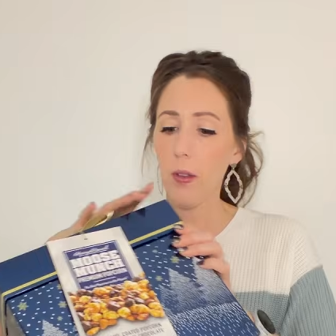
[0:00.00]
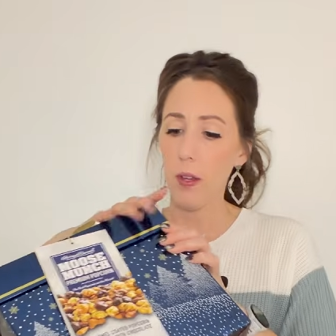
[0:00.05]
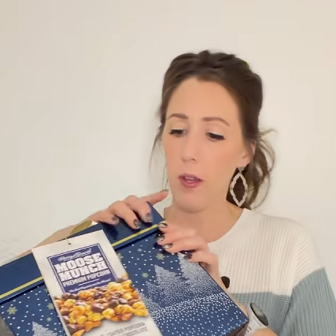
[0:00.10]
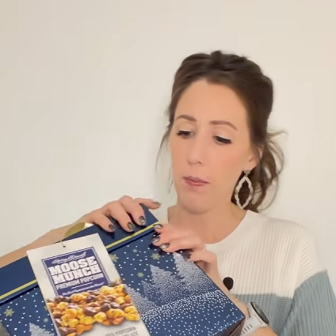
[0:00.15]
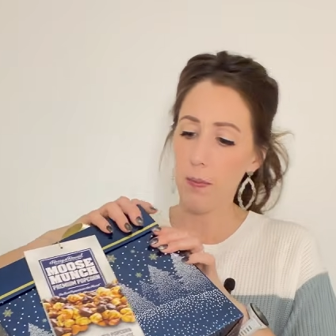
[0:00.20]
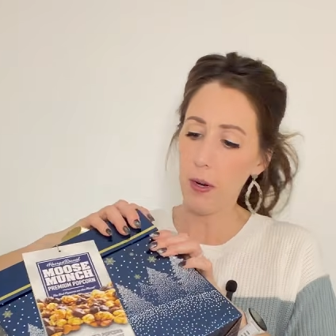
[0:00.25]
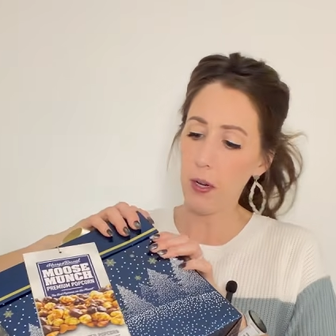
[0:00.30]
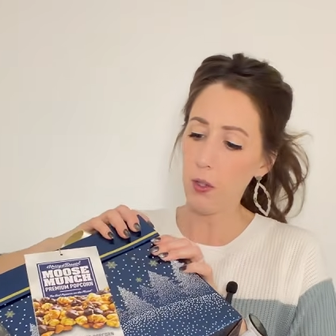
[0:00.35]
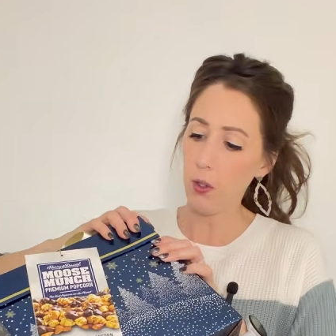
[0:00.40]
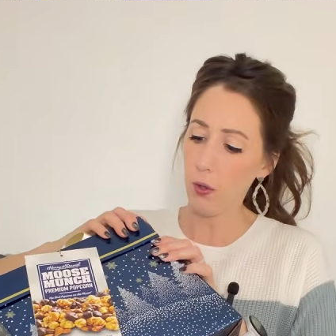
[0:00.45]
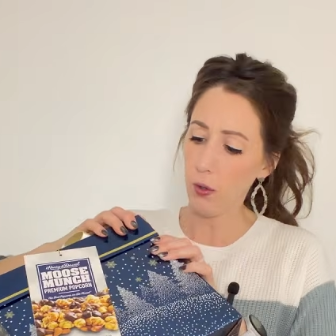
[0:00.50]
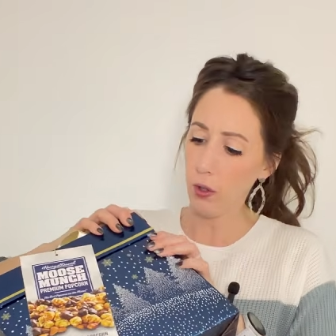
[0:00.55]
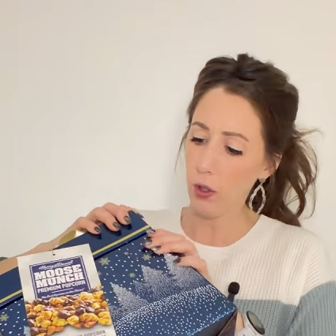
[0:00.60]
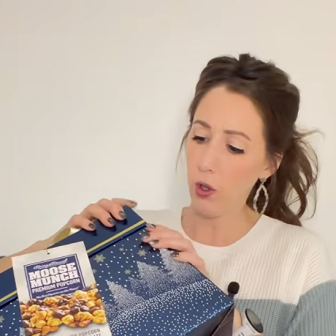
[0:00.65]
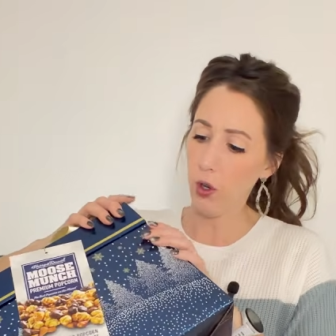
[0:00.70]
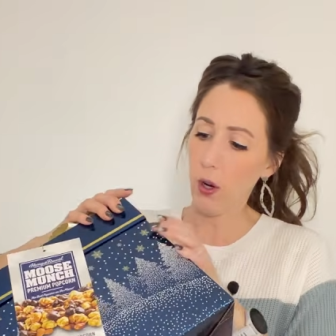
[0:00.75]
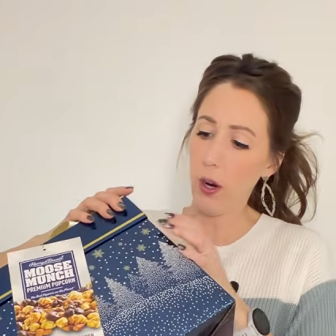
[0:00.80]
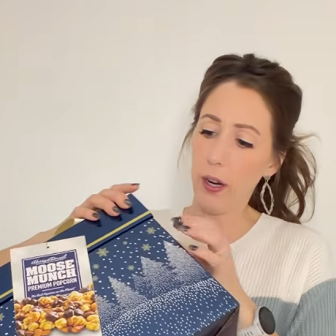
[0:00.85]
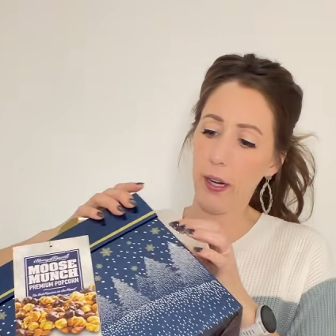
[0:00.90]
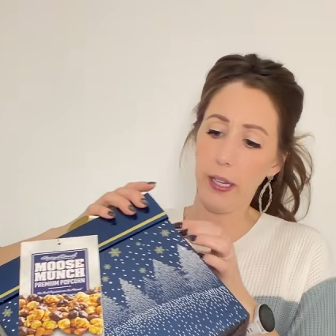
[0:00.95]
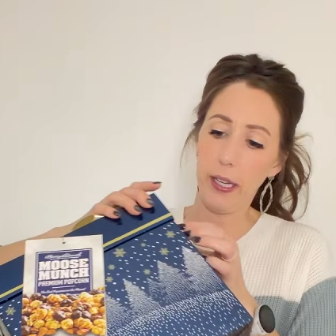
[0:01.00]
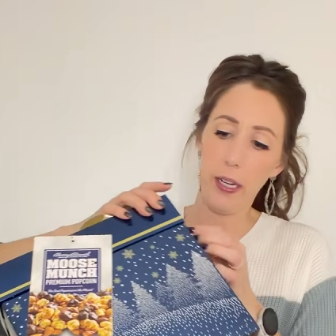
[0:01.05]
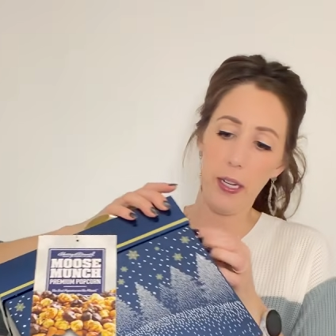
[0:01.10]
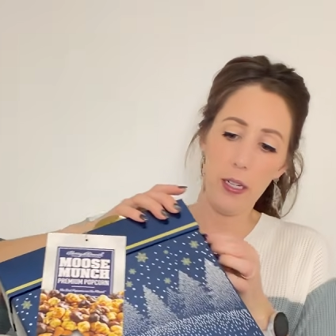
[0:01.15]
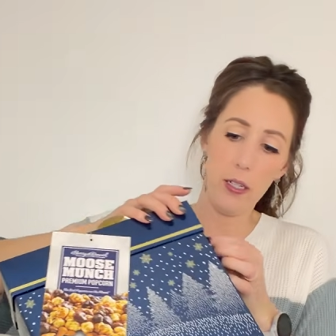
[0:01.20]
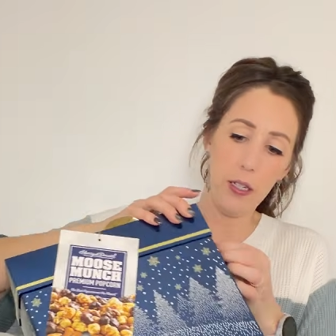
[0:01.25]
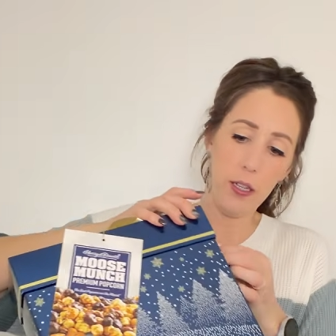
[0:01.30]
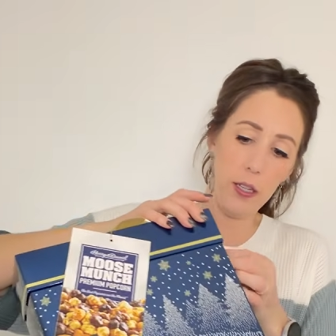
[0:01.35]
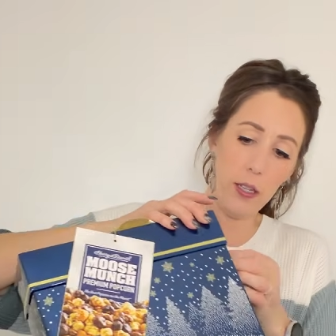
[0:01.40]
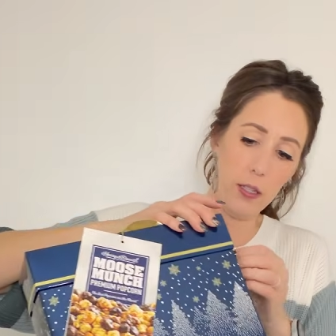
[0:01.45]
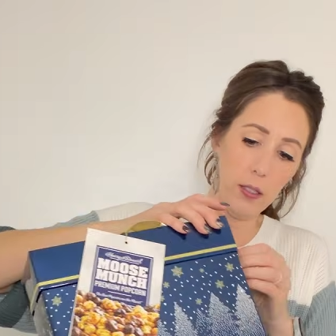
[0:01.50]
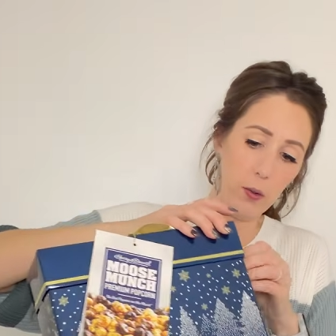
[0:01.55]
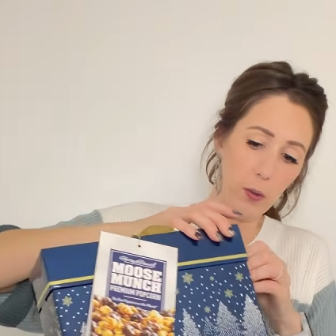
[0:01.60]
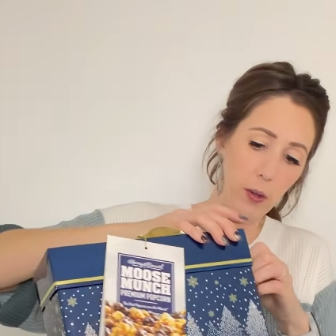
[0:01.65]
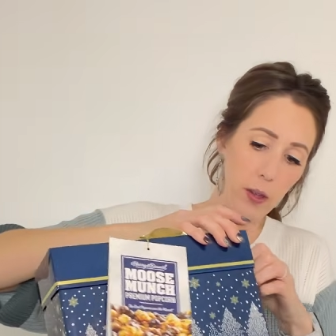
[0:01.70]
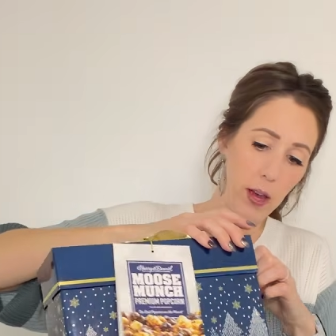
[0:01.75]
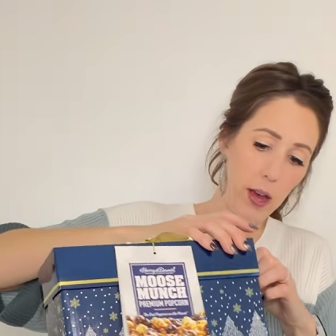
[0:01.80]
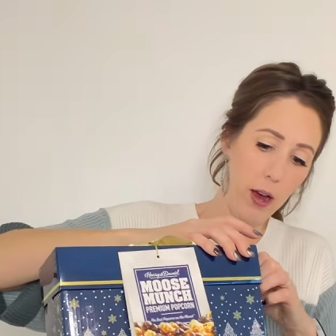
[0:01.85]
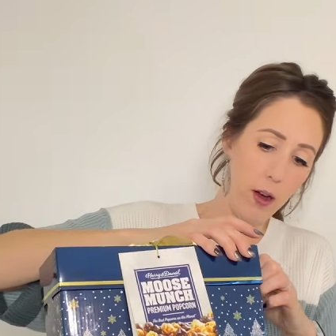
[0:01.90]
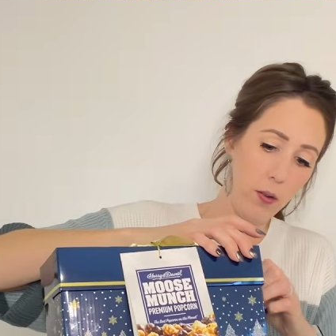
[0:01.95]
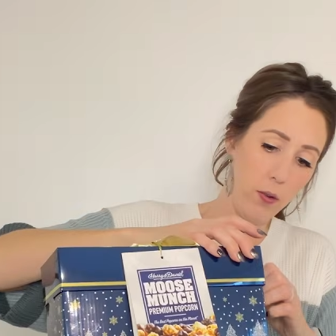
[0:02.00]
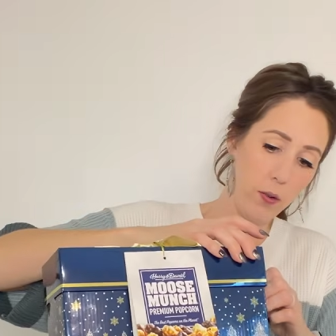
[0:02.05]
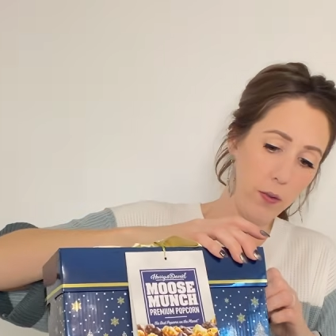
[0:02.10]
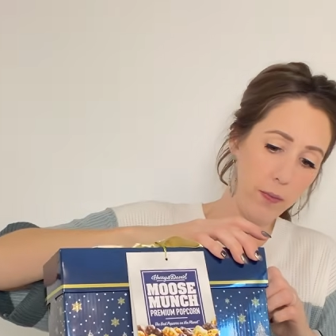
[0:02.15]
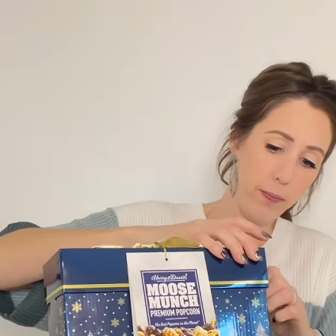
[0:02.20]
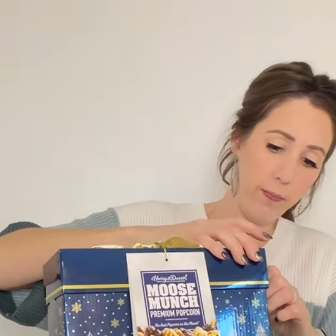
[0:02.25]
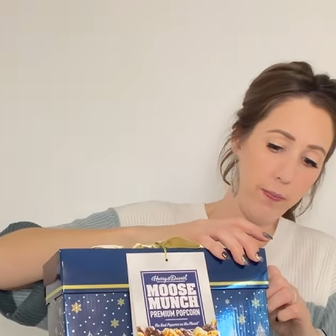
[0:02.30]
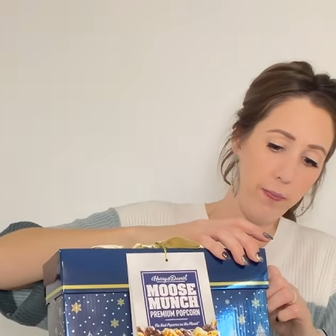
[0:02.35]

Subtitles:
I'm not totally sure how to get into this without